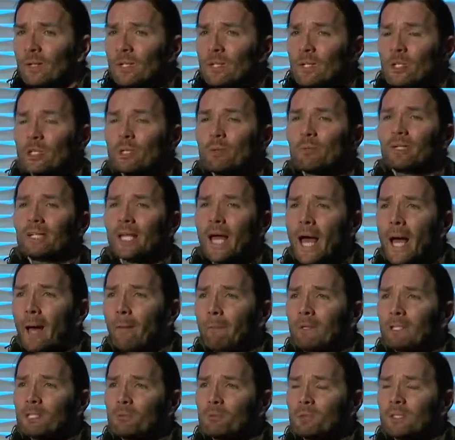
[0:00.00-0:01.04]
So what
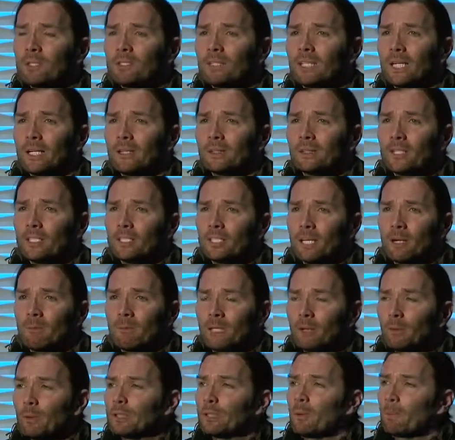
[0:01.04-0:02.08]
happens when you tell the
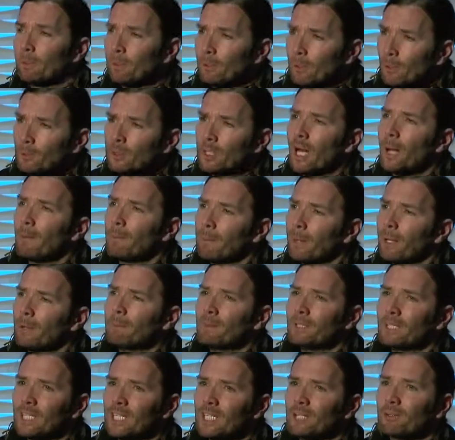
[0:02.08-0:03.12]
stomach with a proton pump
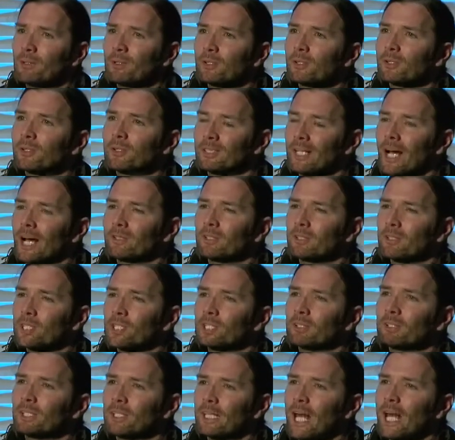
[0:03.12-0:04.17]
inhibitor not to
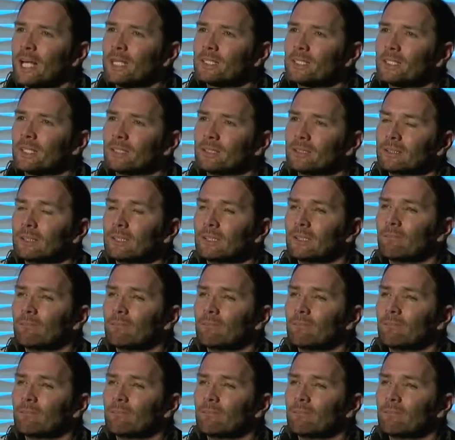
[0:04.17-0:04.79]
secrete acid?